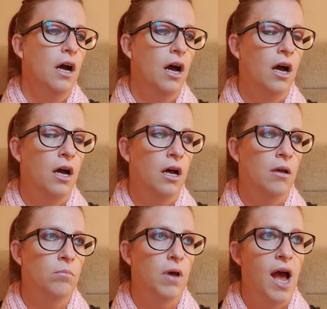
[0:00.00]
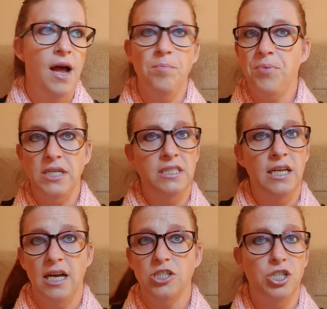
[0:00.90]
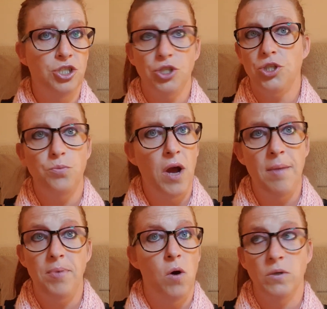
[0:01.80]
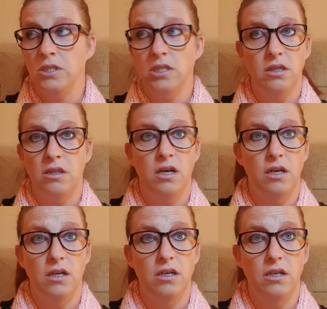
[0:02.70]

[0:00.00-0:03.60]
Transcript: And Brandy and Ashley just swear blind that